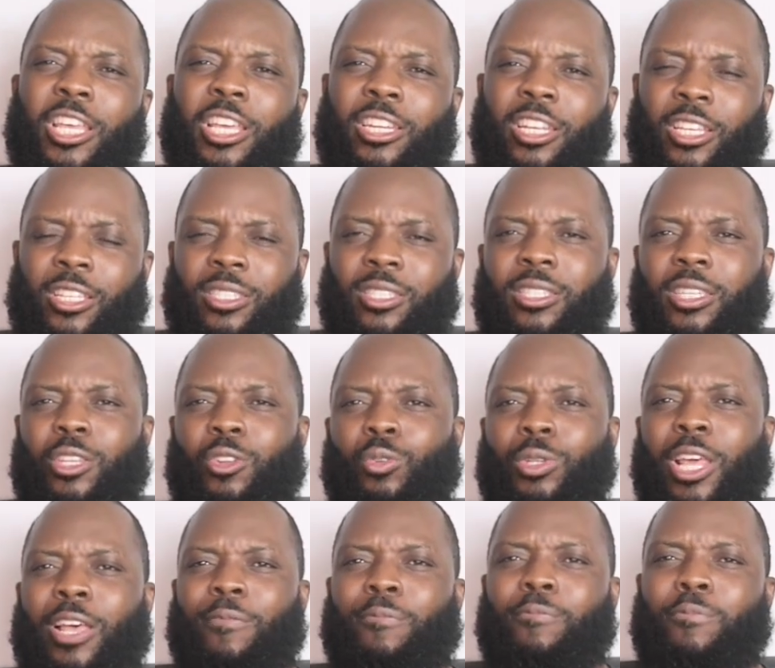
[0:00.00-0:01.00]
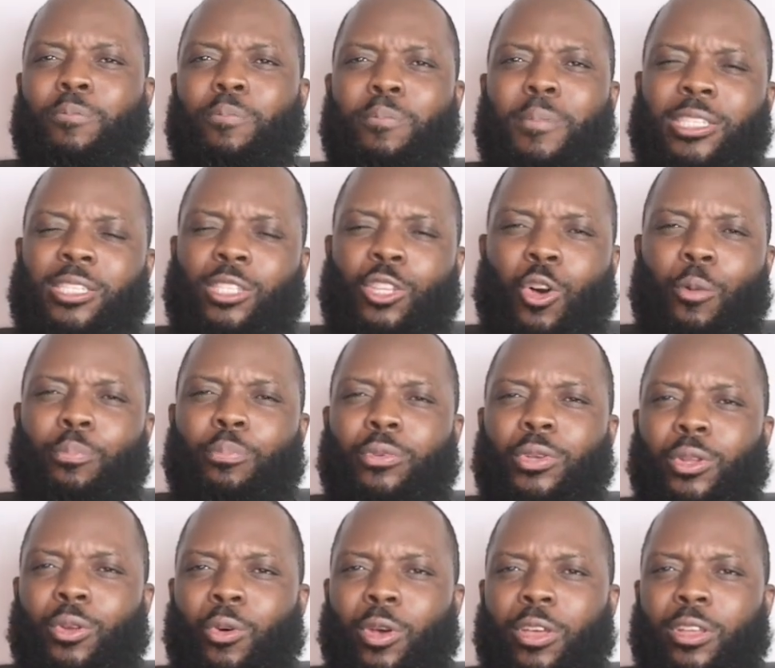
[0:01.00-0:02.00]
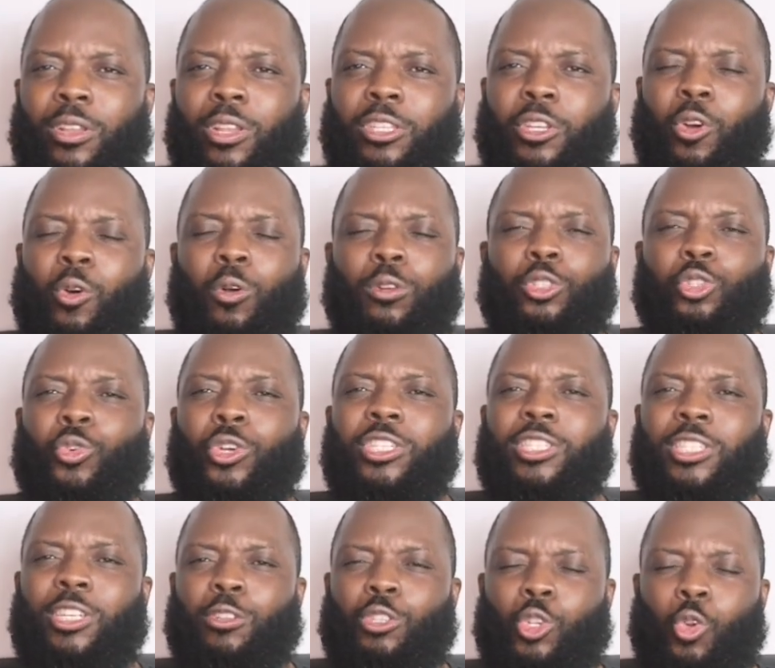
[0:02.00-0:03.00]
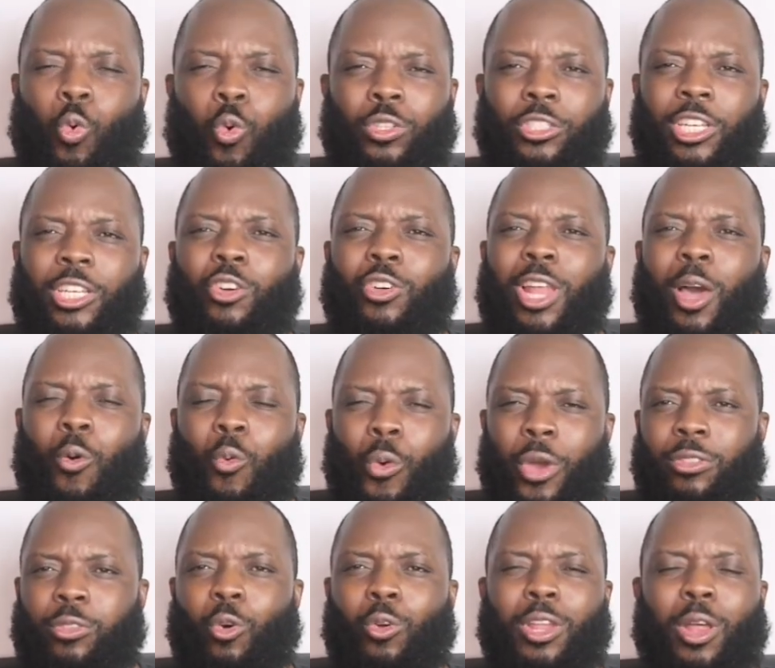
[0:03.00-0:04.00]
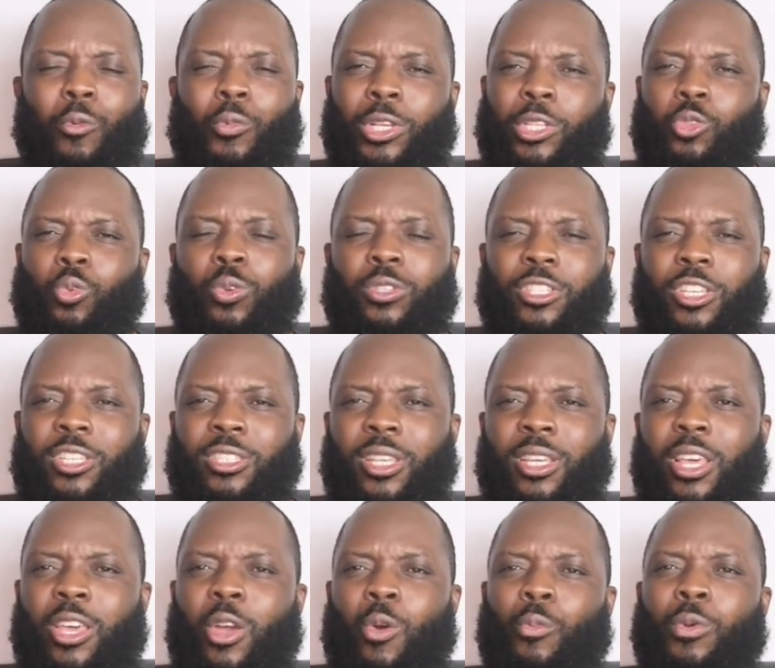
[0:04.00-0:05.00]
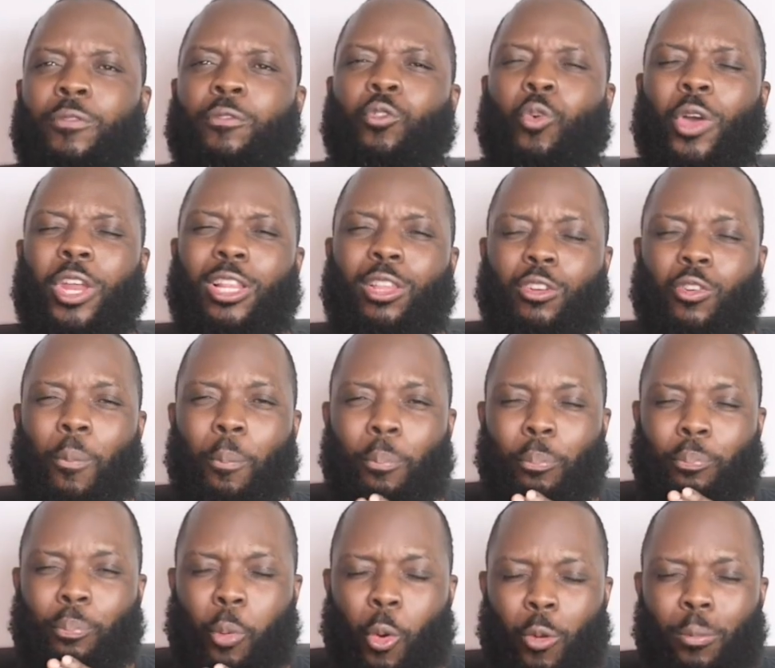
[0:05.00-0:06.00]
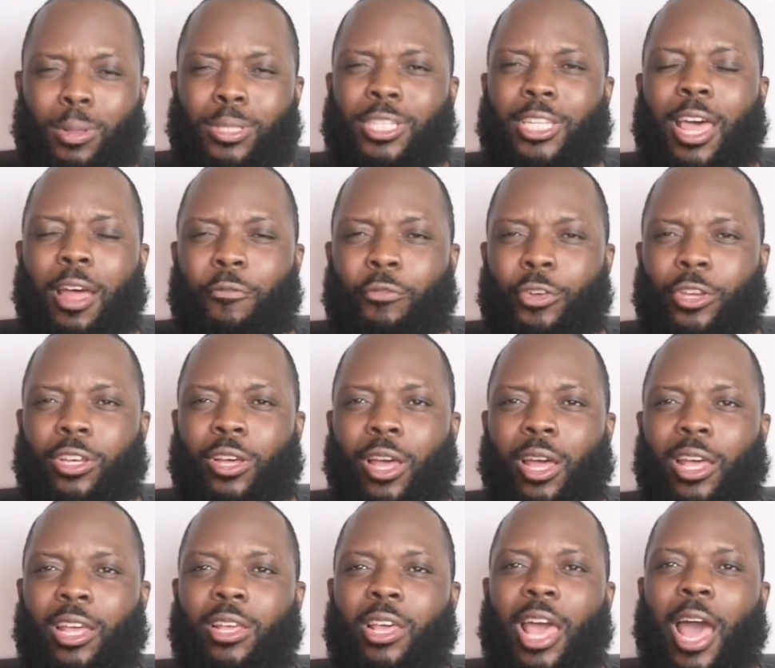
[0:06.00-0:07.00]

leaders, you know, that have messed up, you know, the countries and squandered all our wealth, all our resources. We've got a lot of problems in Africa.